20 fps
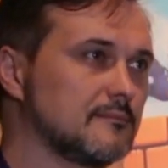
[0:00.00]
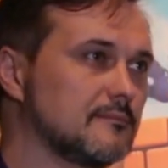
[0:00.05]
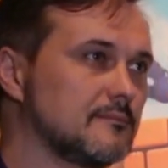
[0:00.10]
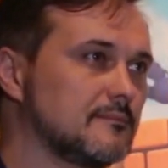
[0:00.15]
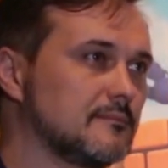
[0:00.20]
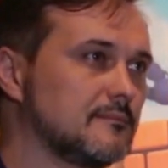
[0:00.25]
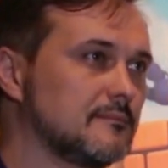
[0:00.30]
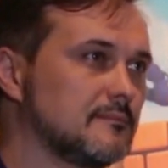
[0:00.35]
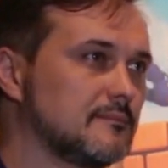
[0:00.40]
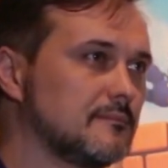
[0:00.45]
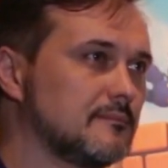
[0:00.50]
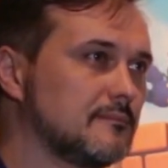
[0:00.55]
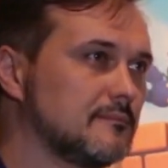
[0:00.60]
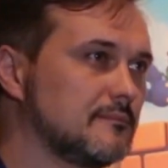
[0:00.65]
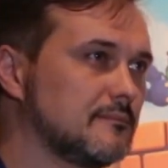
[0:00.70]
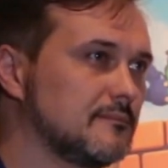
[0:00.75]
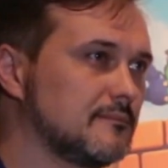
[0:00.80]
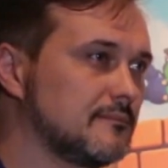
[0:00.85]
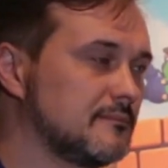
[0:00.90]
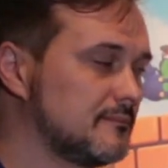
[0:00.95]

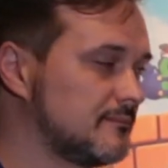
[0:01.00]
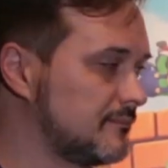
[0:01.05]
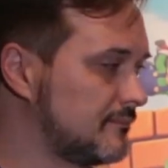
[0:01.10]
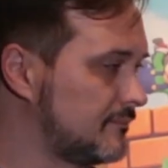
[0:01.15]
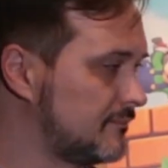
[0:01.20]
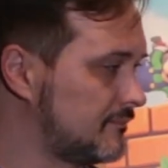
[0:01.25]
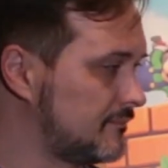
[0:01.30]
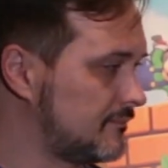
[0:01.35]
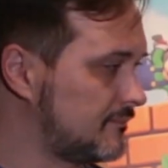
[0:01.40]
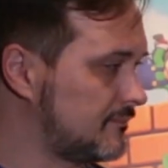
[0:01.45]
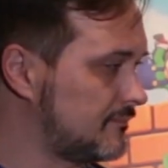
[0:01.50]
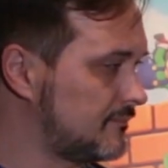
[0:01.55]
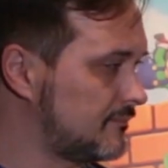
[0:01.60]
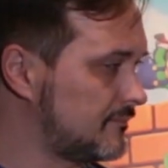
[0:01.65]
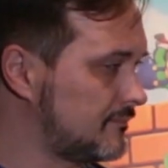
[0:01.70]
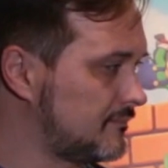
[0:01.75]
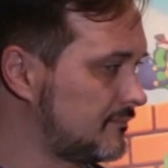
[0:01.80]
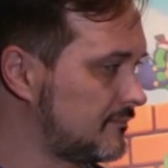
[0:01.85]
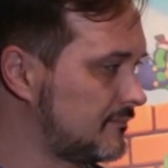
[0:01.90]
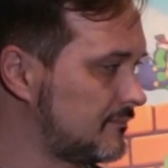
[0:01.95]

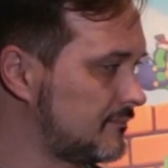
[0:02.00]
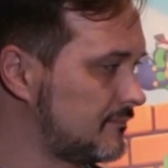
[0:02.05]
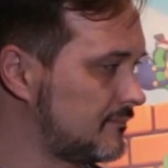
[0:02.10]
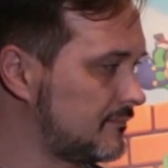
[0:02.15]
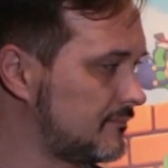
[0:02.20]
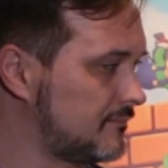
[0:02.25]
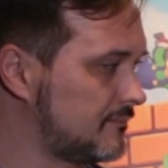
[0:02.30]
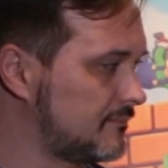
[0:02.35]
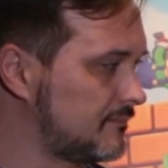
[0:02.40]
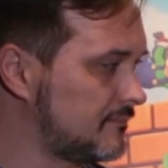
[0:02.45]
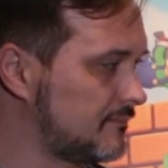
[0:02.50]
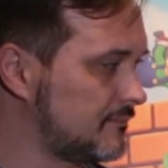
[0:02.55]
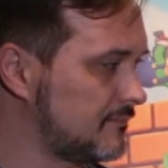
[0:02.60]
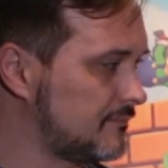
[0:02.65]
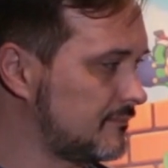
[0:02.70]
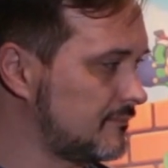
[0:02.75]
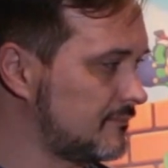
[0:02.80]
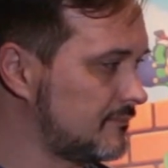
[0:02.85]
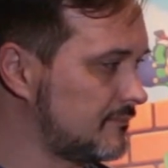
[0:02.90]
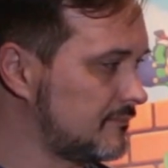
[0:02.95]

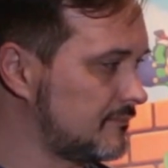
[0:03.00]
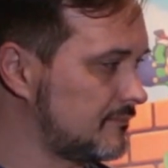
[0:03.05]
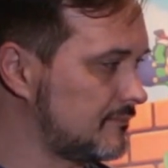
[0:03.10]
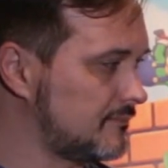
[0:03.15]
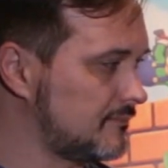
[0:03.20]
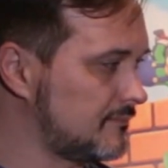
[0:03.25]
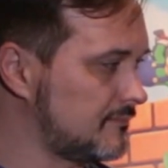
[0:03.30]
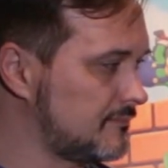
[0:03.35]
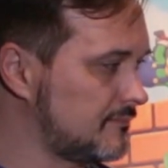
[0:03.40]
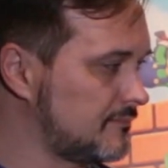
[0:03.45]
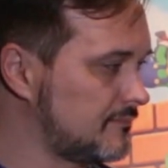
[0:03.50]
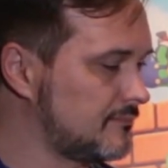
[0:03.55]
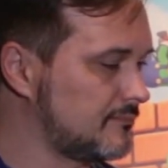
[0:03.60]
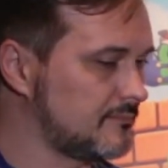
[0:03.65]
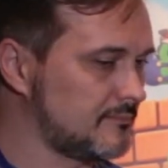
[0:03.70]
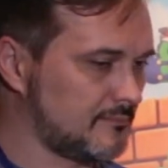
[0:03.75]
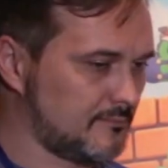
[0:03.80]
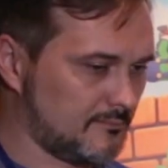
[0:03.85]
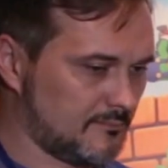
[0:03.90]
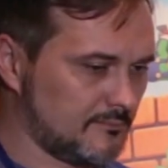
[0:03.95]

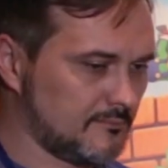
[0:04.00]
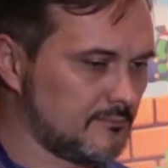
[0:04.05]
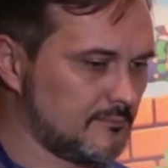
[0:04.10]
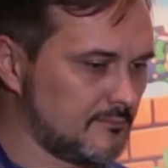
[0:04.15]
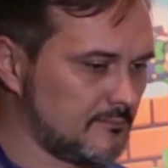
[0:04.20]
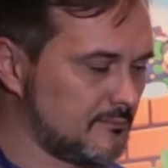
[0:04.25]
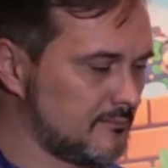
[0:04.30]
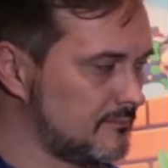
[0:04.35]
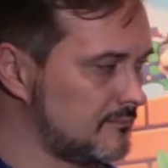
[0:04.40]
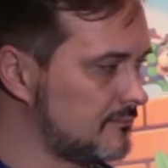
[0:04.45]
[no speech]